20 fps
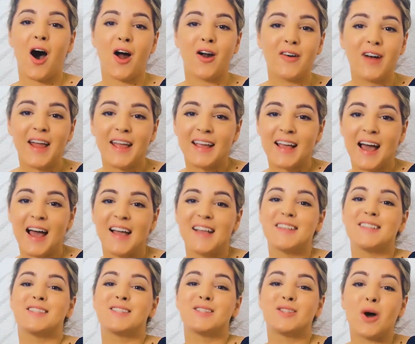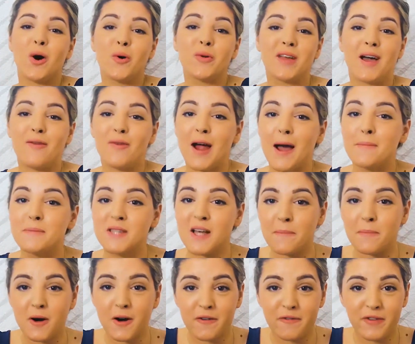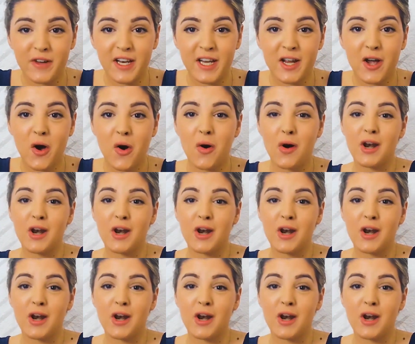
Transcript: Alright guys, so that wraps up our video